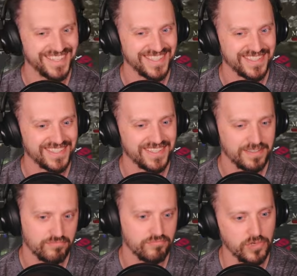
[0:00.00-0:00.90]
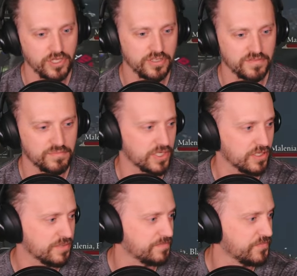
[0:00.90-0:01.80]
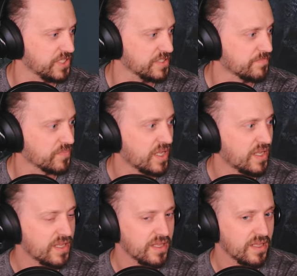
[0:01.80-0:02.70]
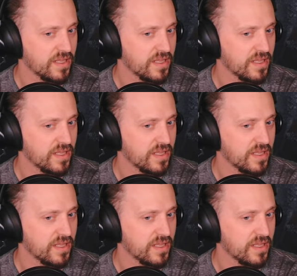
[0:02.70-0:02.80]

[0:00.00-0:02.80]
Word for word: Malenia. Blade of Miquella. Not again, all of these demigods.